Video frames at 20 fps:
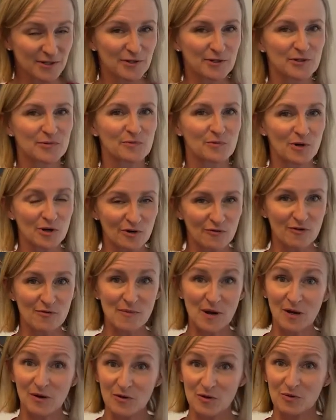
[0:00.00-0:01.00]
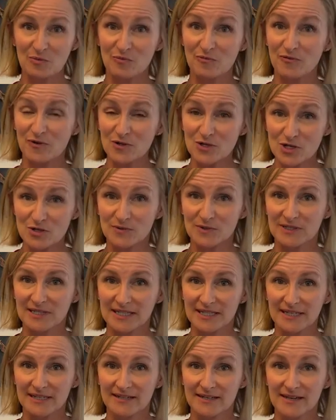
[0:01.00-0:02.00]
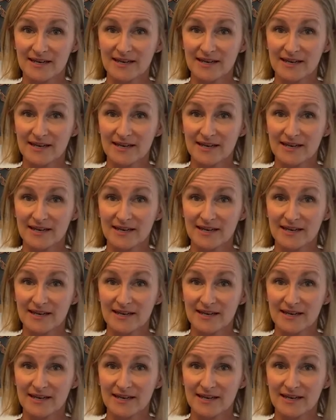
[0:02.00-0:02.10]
could work from home virtually,